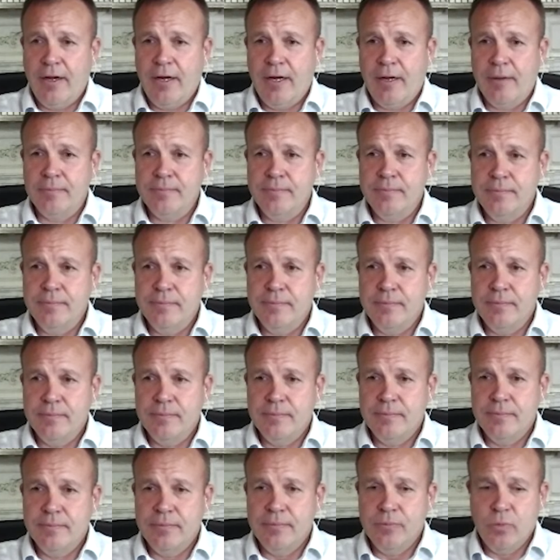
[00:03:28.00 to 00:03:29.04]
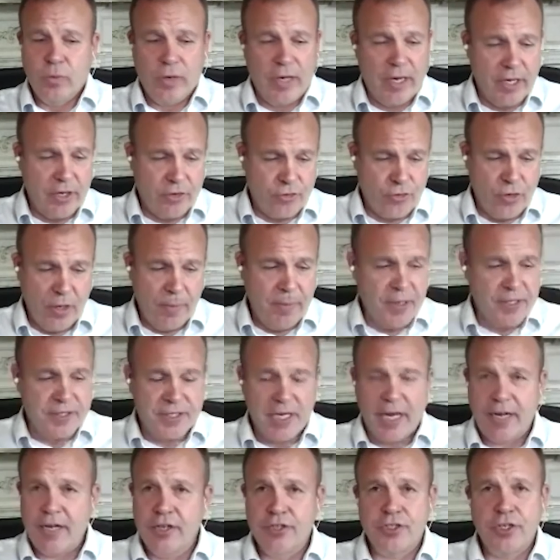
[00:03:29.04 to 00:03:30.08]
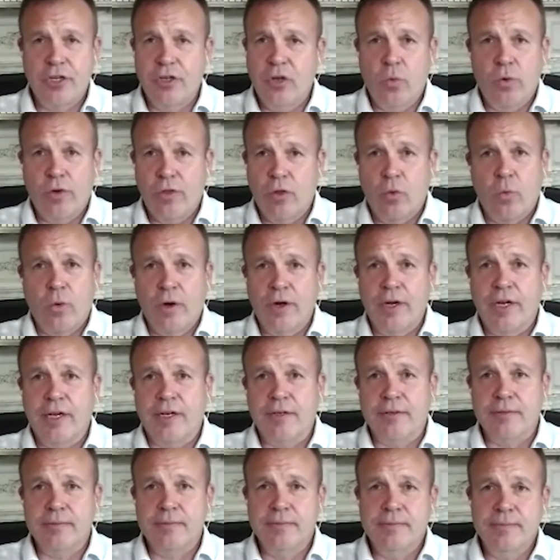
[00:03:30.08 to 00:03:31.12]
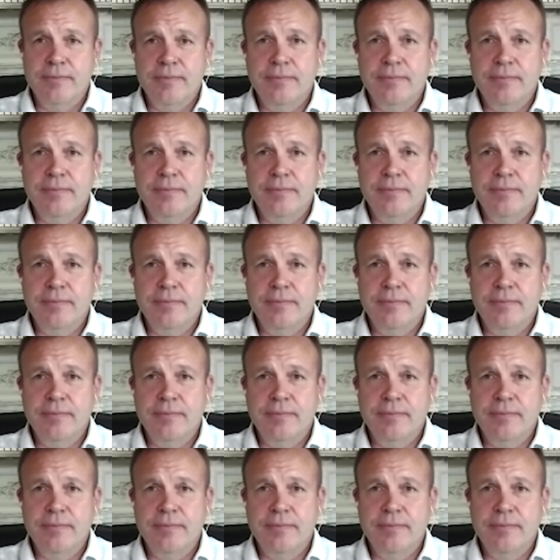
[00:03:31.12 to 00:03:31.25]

um, when I get treatments, I can tell you where they're working.